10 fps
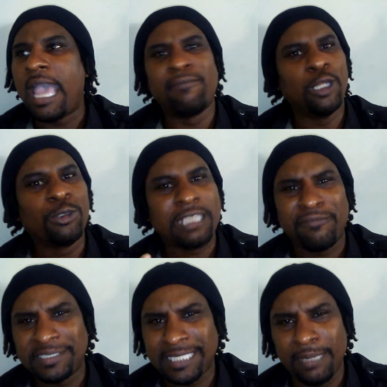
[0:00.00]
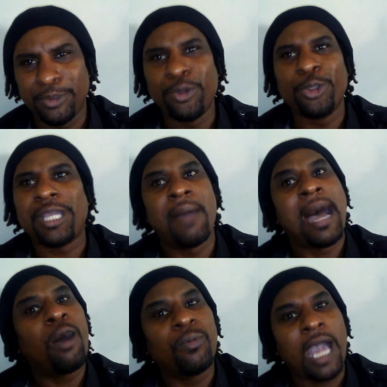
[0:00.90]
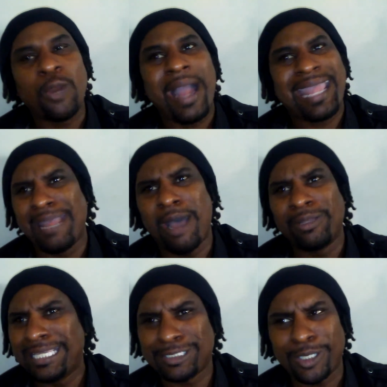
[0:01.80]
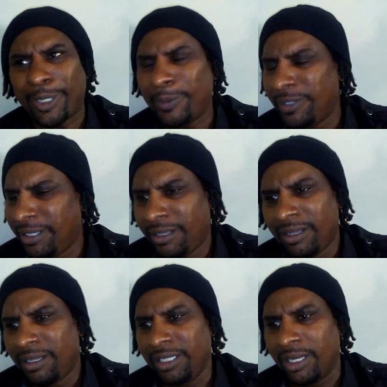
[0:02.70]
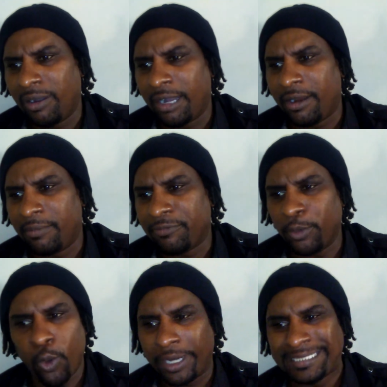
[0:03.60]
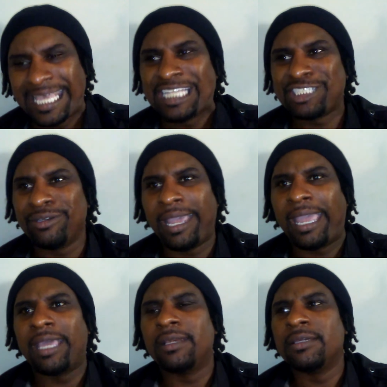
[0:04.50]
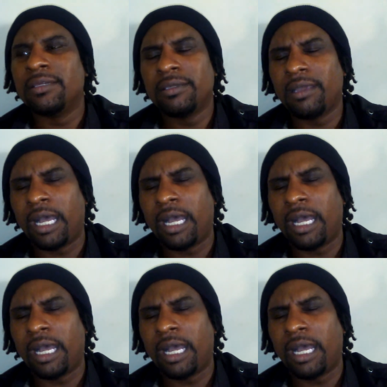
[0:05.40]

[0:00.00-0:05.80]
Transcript: having low self-esteem. You come out. I know I came out years ago, from the organization, and